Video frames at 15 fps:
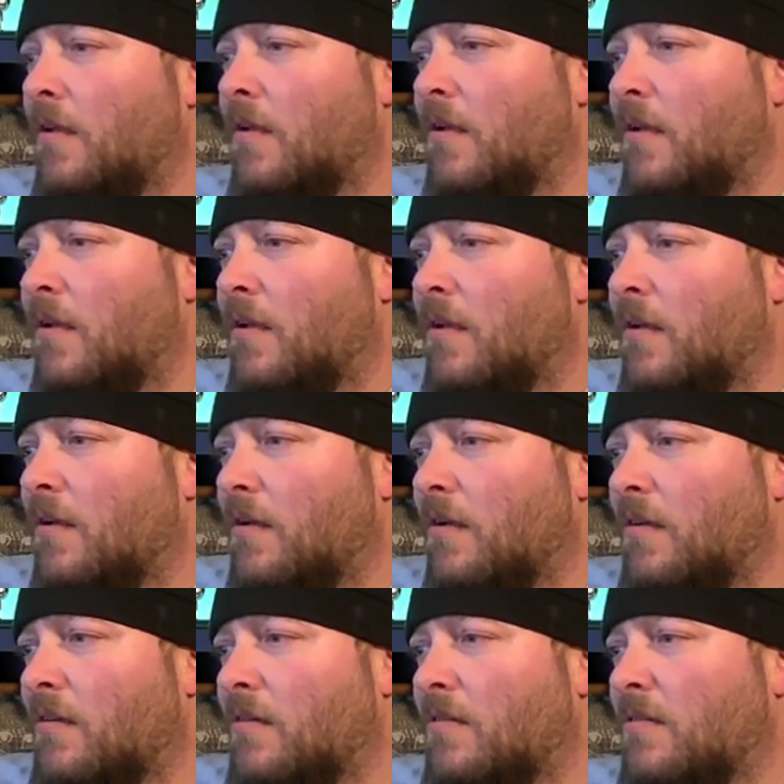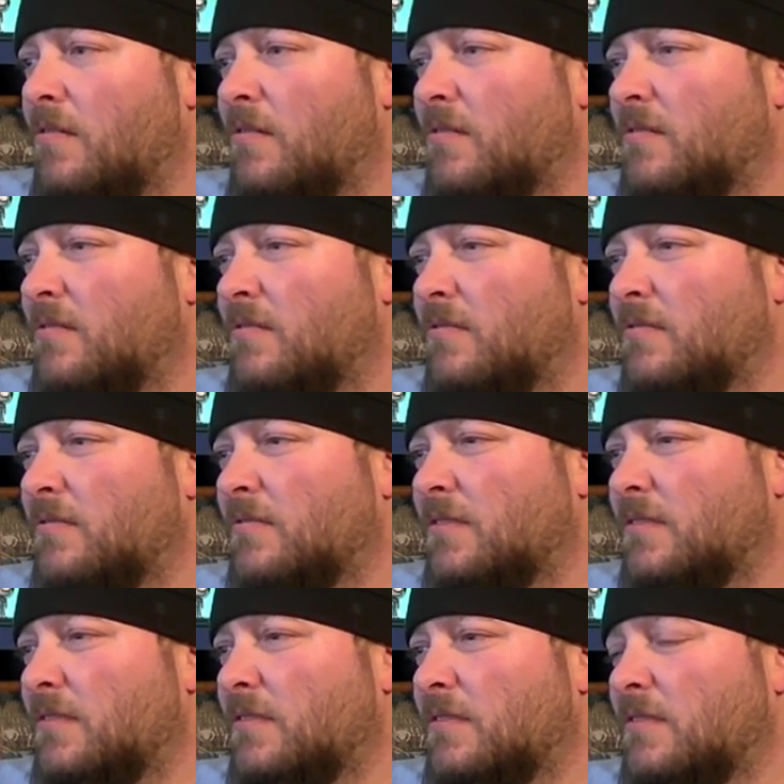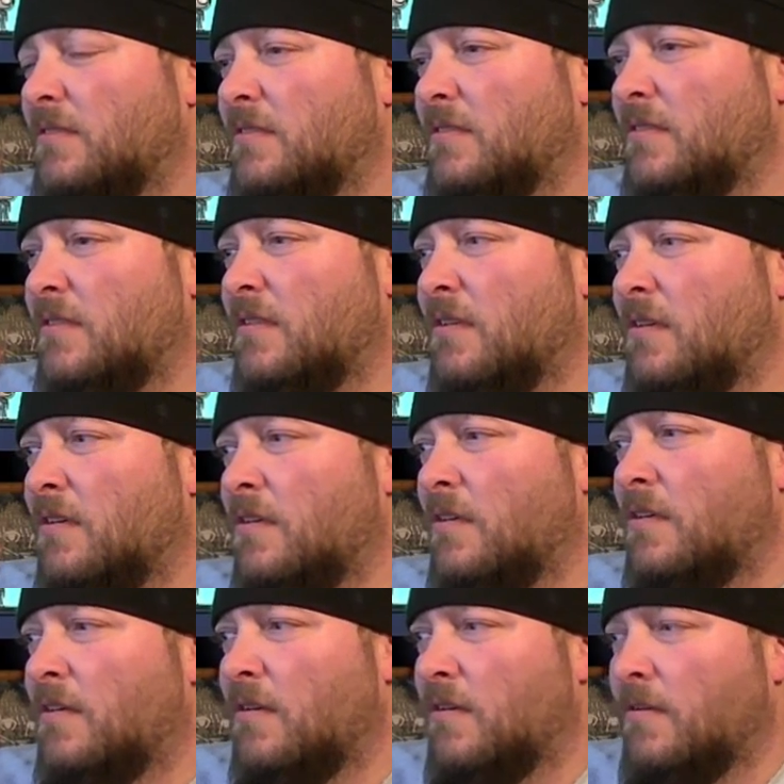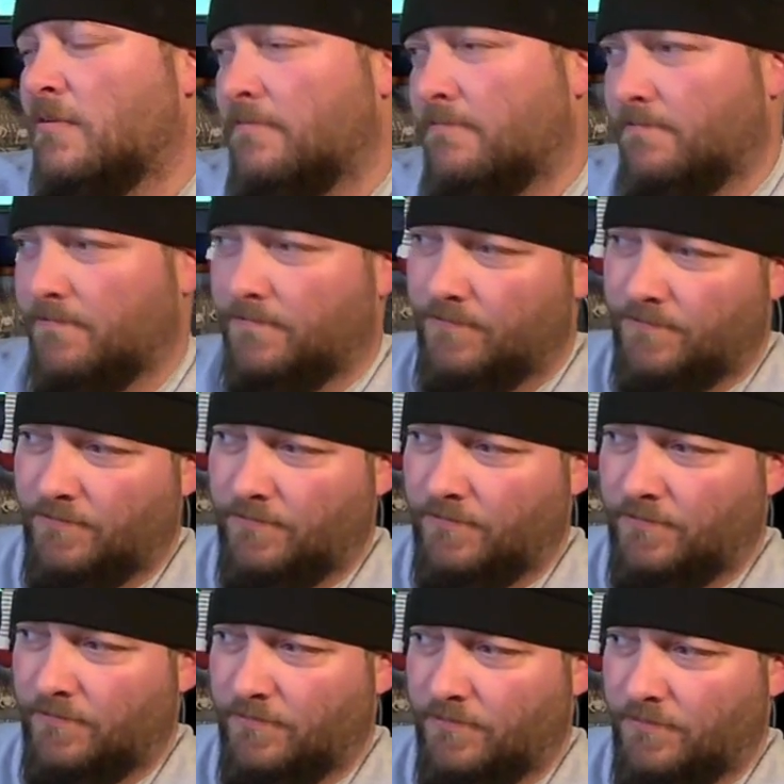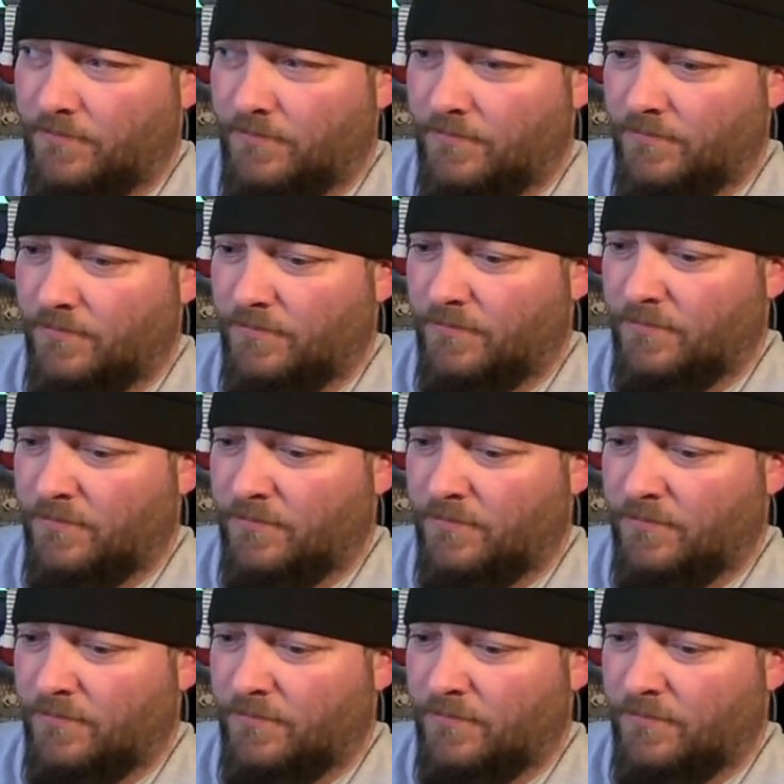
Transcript: No words are spoken by the person on screen.